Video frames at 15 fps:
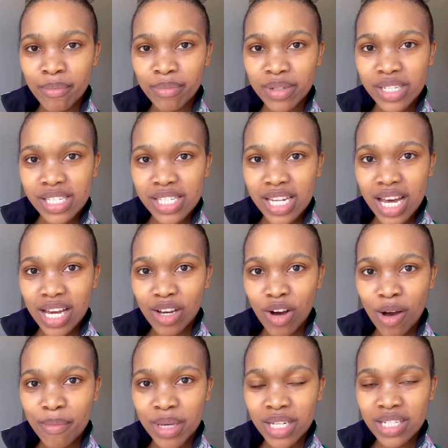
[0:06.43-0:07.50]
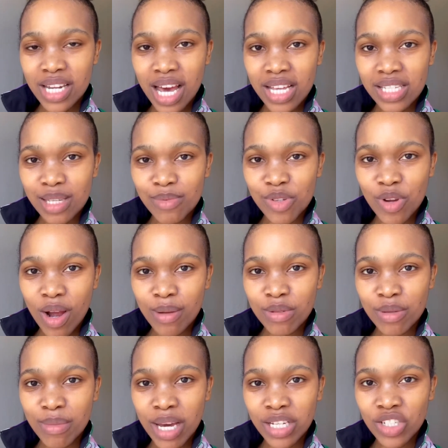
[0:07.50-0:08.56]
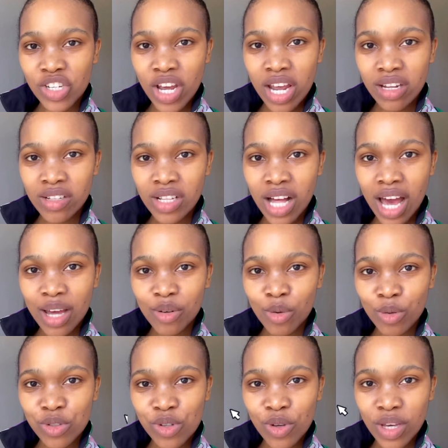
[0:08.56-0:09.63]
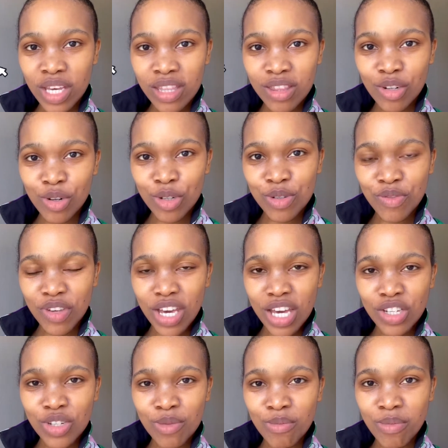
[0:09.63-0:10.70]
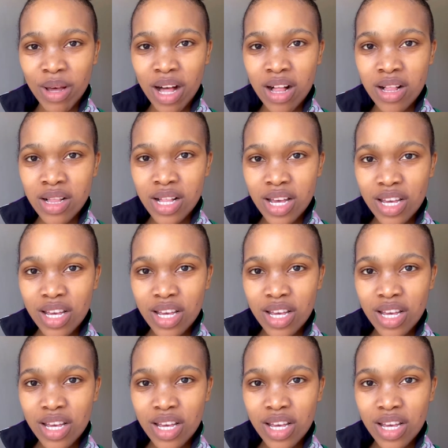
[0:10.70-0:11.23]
Please like, comment and subscribe to my channel and also hit the notification bell